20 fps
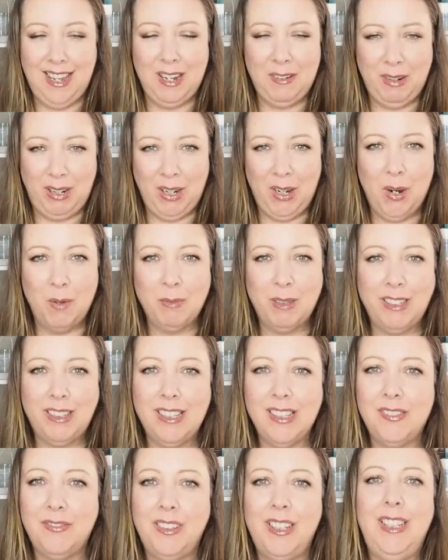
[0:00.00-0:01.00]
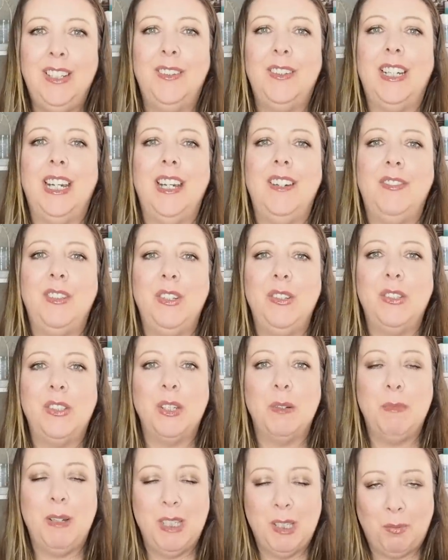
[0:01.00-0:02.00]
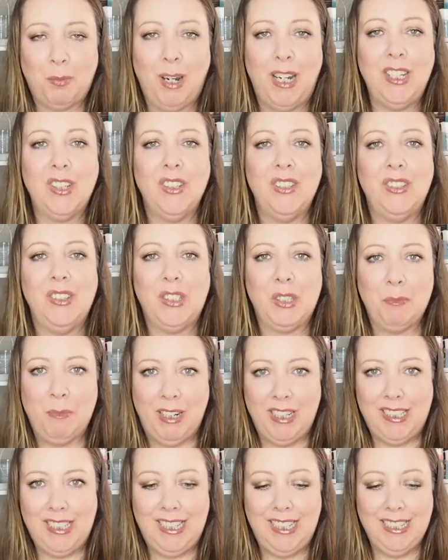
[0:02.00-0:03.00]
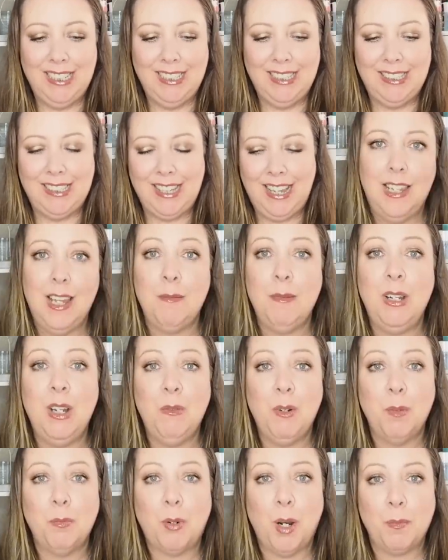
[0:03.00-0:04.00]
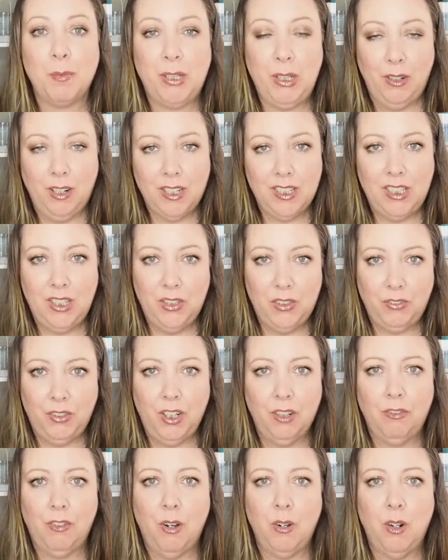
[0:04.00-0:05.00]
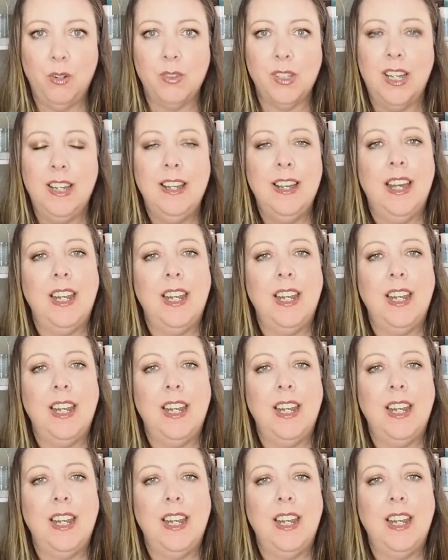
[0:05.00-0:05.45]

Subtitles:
Anyway, I hope that this video gave you some inspiration, some ideas. Let me know what props you like to use for your photos.